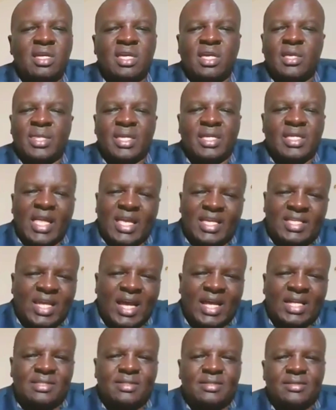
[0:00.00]
in the
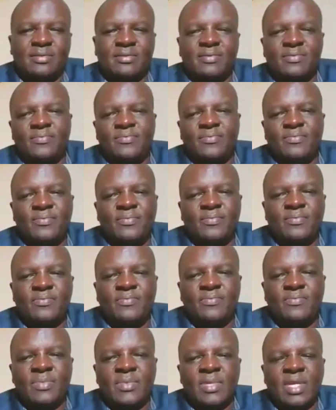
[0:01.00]
desert.
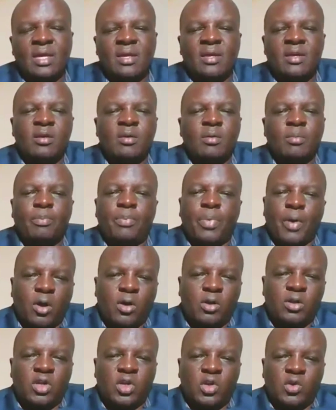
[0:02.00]

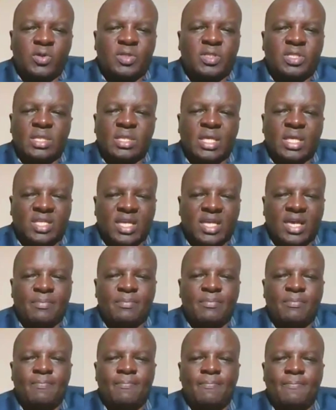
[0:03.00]
Paul used the
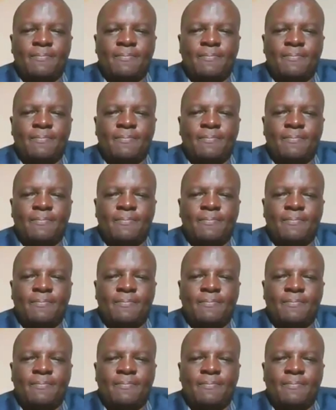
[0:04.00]
same.